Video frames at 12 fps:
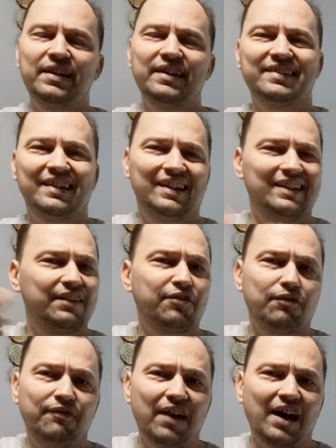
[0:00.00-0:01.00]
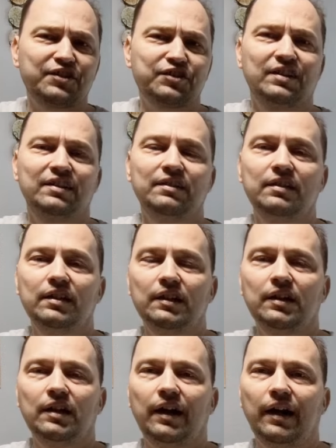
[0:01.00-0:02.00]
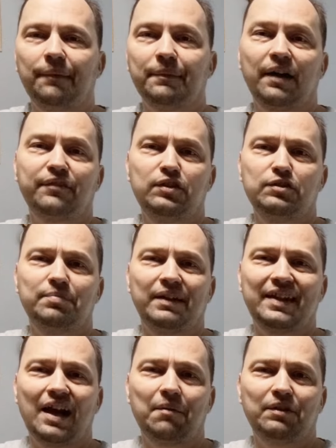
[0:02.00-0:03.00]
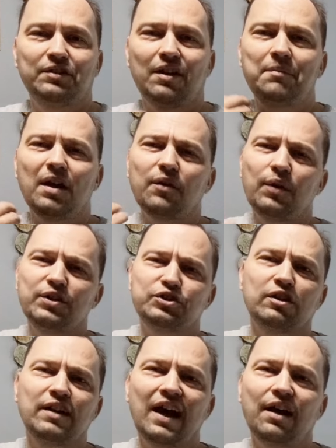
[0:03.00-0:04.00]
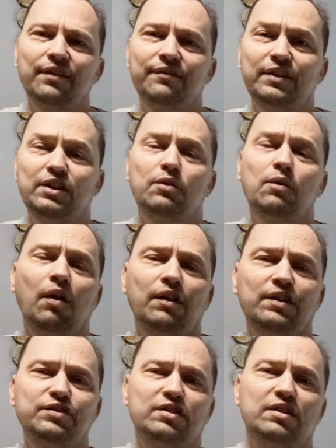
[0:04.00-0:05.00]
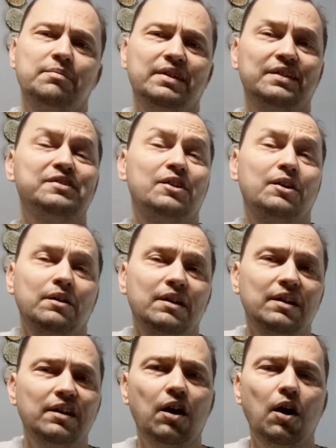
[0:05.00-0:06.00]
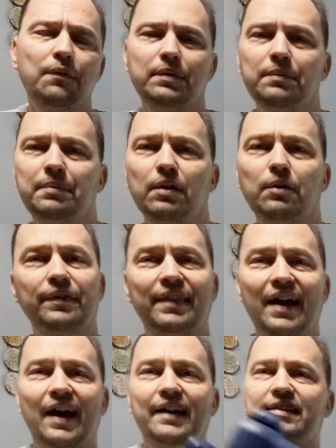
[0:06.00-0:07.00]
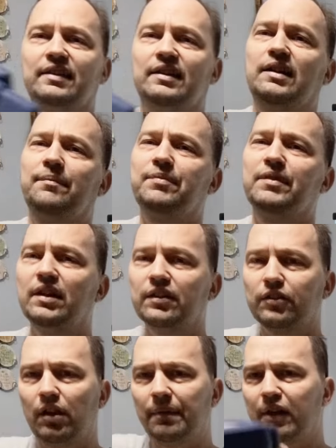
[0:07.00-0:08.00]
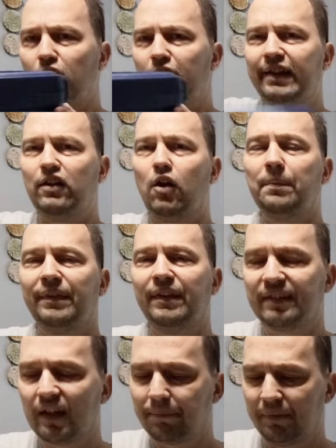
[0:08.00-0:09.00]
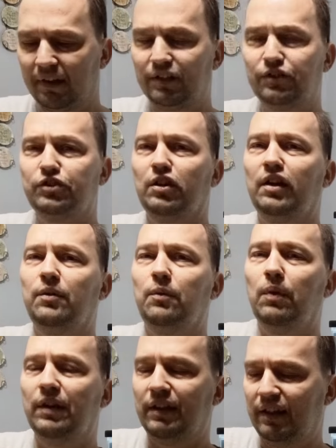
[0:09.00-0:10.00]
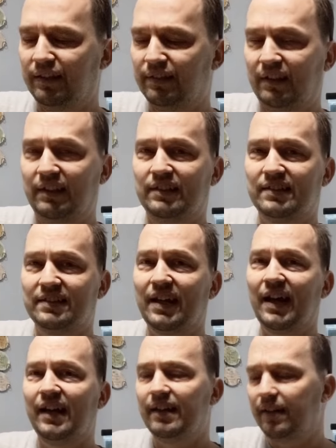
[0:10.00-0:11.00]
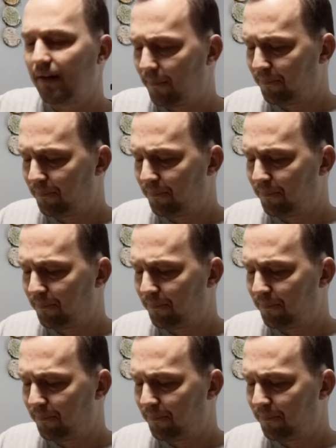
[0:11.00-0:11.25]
this in a different fashion. I'm going to have to use my tablet, so I'm not quite sure on how the video quality is going to be, so hopefully you bear with that. So let me go ahead and open this up and show you what is inside.